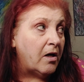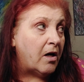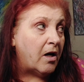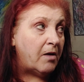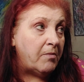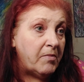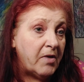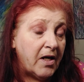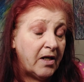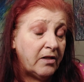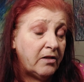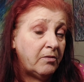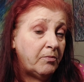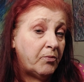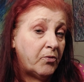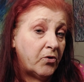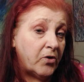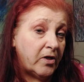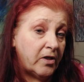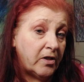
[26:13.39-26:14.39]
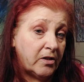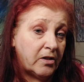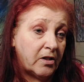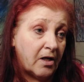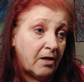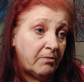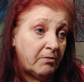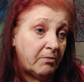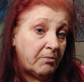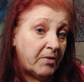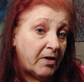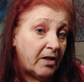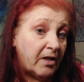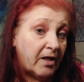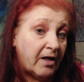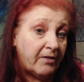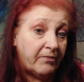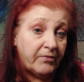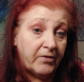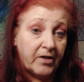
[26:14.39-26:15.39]
I'm at the point in time in my
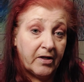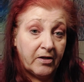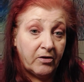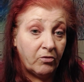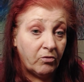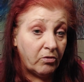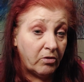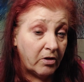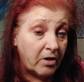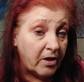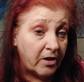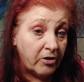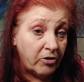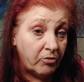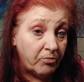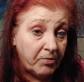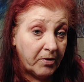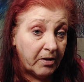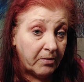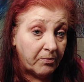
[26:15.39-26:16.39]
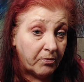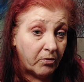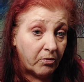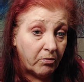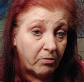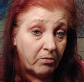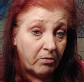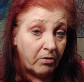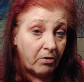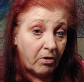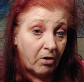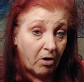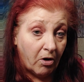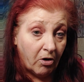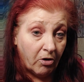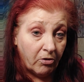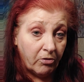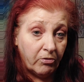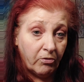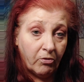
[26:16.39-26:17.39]
life, and I know a lot of you people
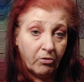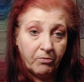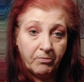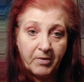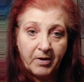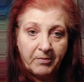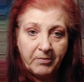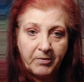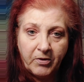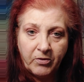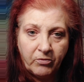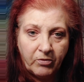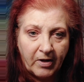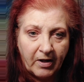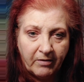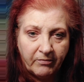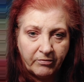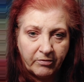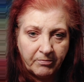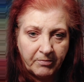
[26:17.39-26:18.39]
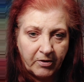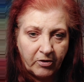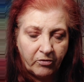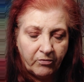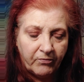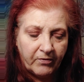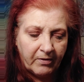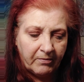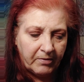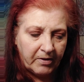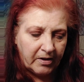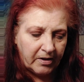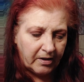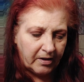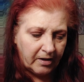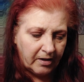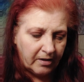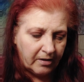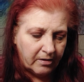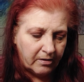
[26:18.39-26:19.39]
are, or maybe you have some in your family
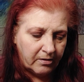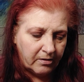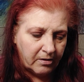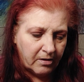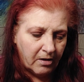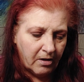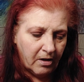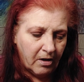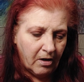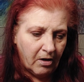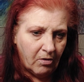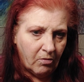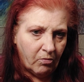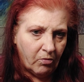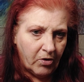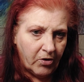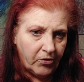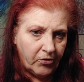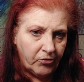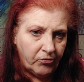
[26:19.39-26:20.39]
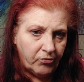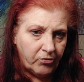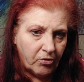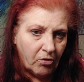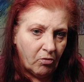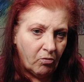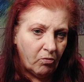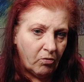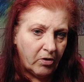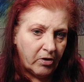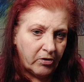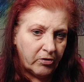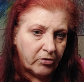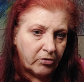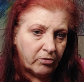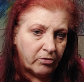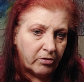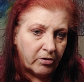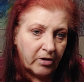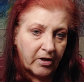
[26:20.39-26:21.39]
that is, where you don't want
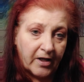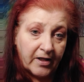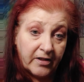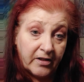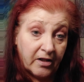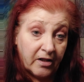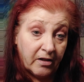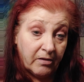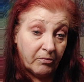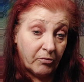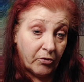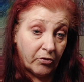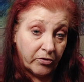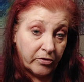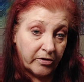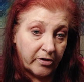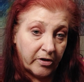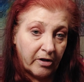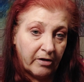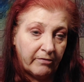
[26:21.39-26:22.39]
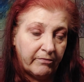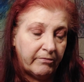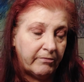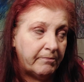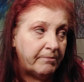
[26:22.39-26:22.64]
to collect any more stuff.